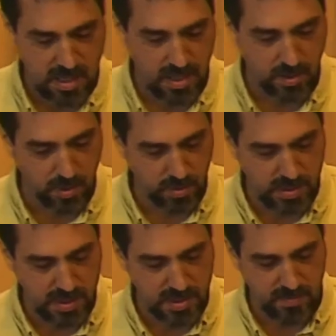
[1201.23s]
and
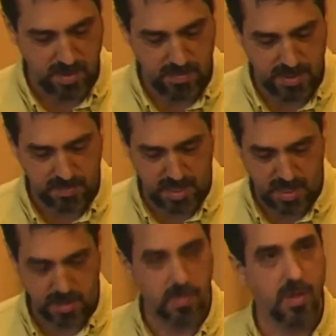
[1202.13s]
cruelties of our
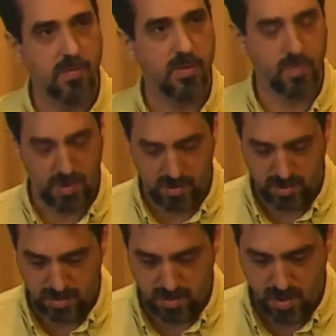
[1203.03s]
mismanagement of the world?